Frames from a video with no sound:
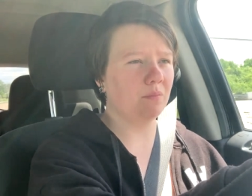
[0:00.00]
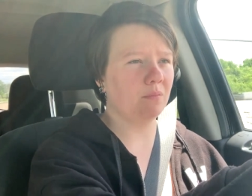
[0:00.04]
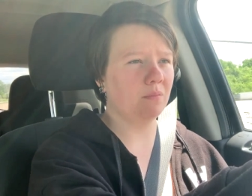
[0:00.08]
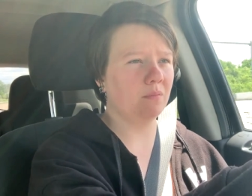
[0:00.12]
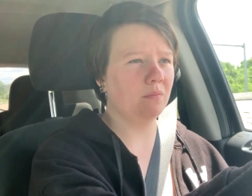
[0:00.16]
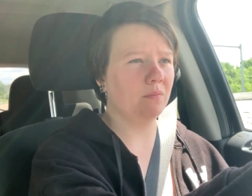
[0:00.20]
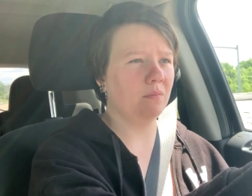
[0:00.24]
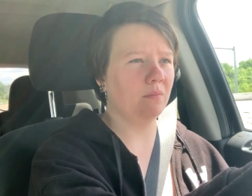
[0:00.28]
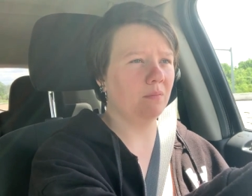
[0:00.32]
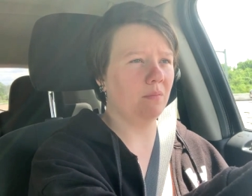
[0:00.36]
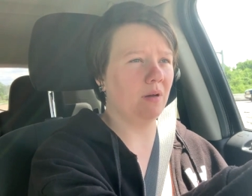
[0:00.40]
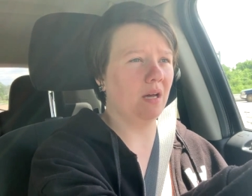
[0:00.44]

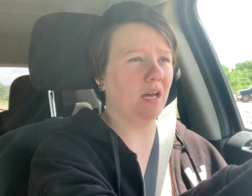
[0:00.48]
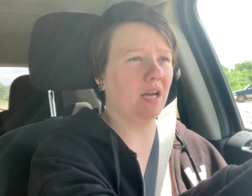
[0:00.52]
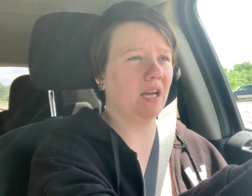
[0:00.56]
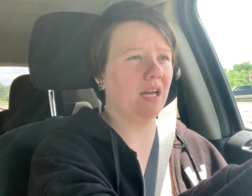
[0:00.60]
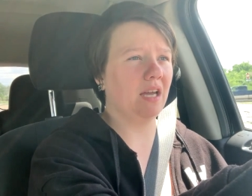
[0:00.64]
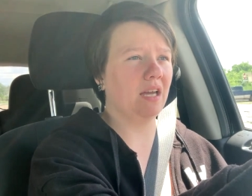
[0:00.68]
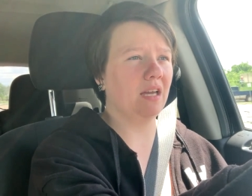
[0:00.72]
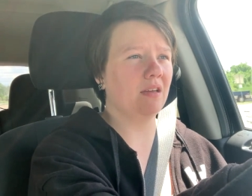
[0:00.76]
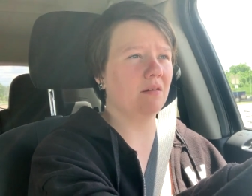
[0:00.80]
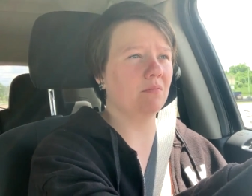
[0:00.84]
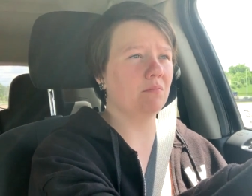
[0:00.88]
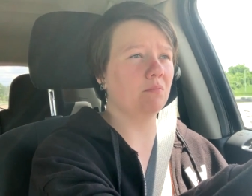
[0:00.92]

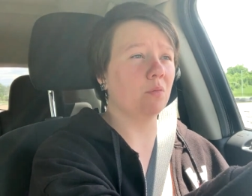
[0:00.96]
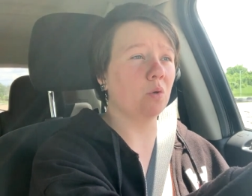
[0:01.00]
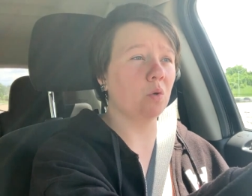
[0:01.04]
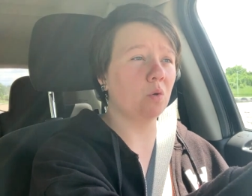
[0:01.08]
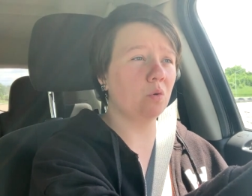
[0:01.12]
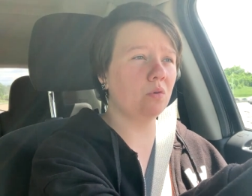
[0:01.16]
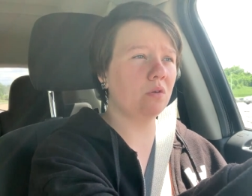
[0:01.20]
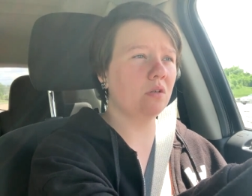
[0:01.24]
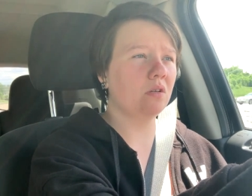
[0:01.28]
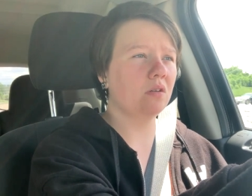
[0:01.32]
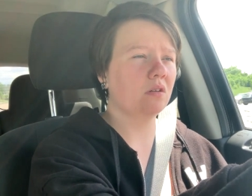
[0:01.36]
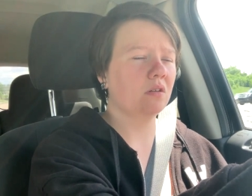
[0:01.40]
my
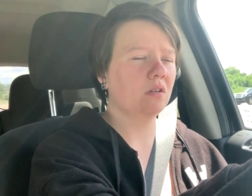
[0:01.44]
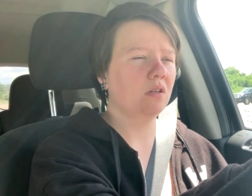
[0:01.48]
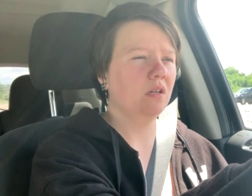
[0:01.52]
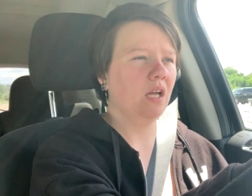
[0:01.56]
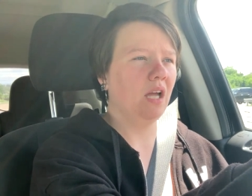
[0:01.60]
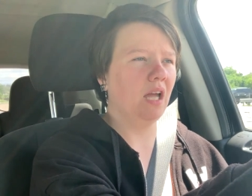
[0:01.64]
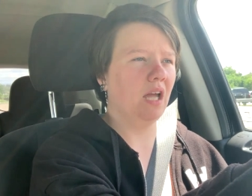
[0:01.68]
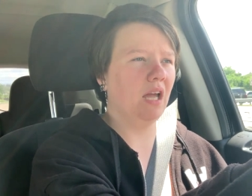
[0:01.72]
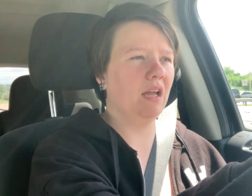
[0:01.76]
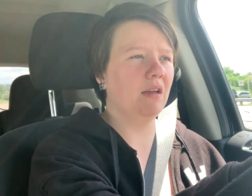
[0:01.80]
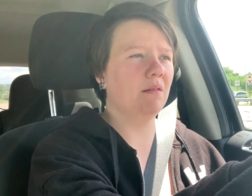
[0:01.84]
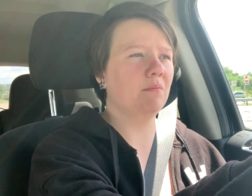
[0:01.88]
mood
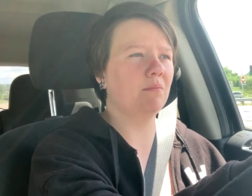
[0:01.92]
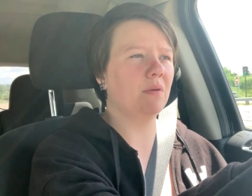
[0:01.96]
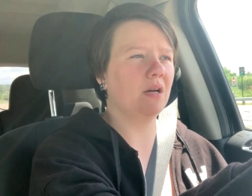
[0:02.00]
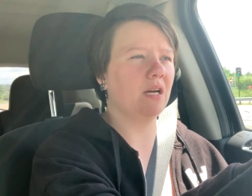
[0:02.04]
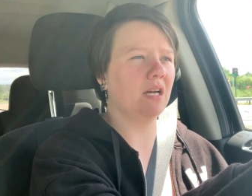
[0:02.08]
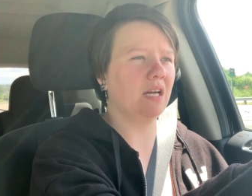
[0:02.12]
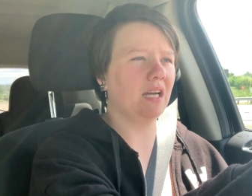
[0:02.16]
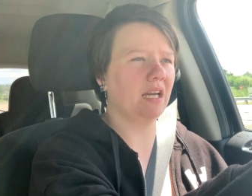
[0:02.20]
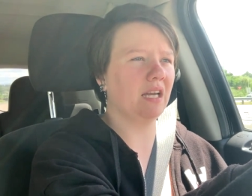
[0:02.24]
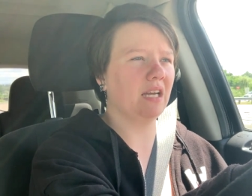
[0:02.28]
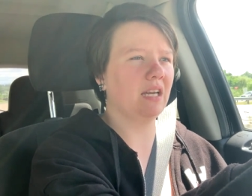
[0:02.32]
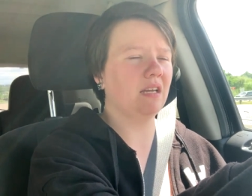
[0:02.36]
and
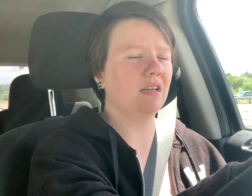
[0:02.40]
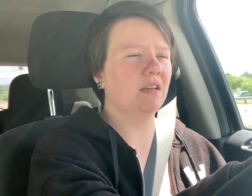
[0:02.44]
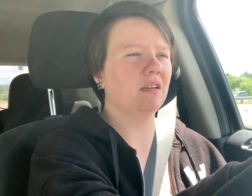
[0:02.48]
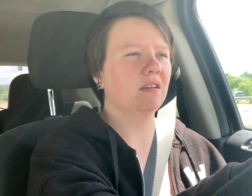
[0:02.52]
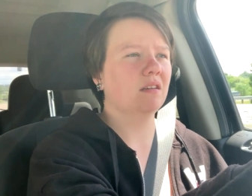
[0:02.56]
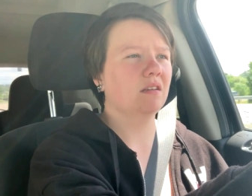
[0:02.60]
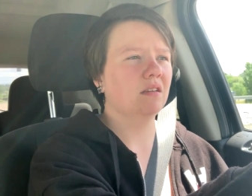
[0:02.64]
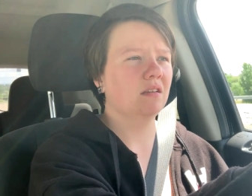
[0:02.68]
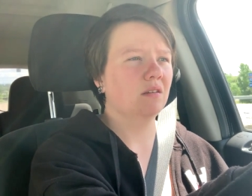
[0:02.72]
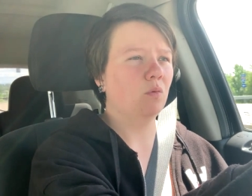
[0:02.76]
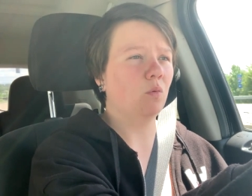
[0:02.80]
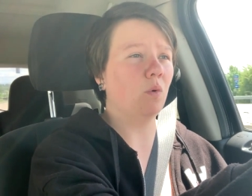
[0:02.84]
my
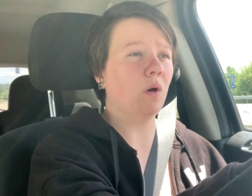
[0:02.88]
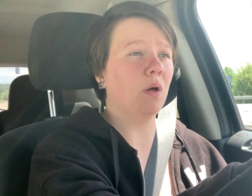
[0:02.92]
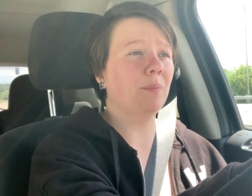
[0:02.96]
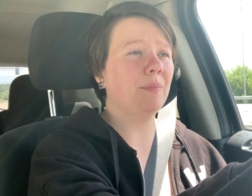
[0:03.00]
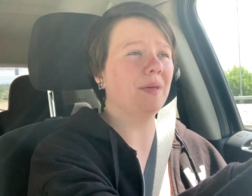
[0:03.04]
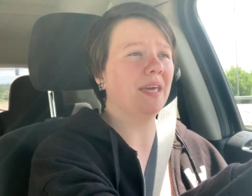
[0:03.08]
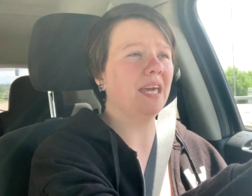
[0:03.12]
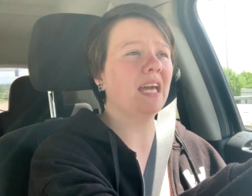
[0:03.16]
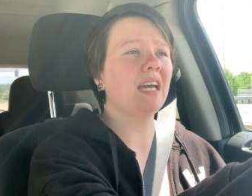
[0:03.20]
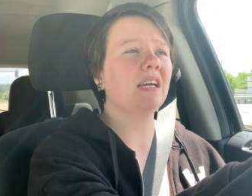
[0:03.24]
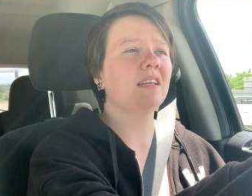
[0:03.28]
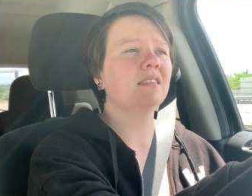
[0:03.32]

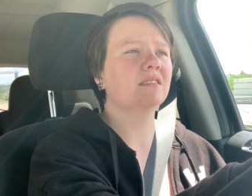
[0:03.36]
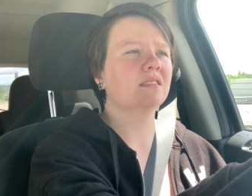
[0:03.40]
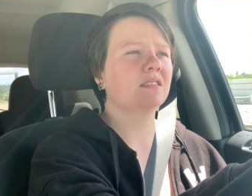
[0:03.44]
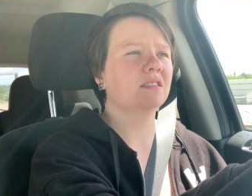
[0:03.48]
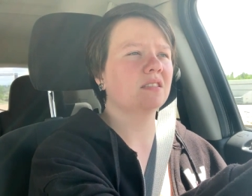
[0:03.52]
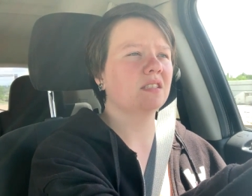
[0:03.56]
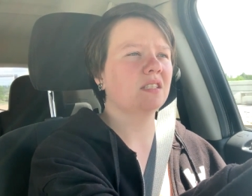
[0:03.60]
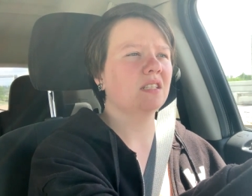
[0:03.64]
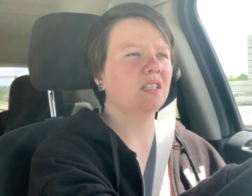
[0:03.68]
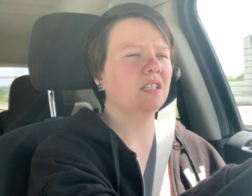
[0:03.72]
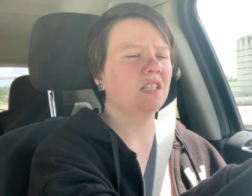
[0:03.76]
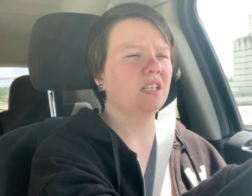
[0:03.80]

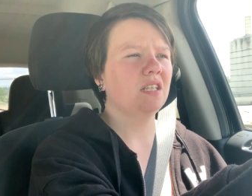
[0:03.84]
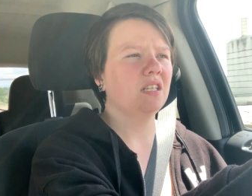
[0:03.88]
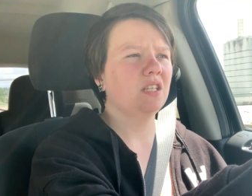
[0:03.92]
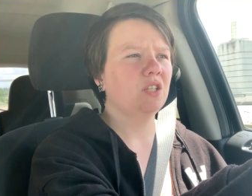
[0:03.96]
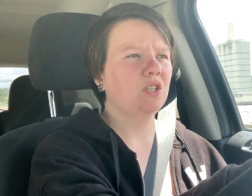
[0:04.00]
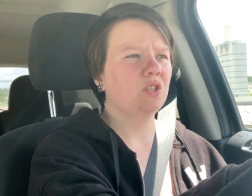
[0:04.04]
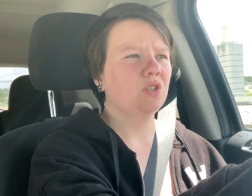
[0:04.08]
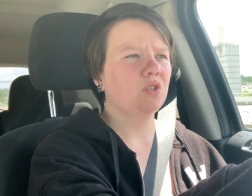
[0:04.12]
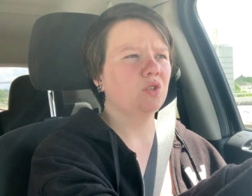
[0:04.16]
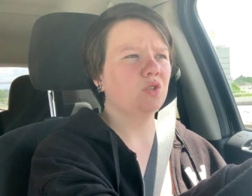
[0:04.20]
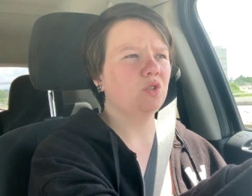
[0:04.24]
well-being.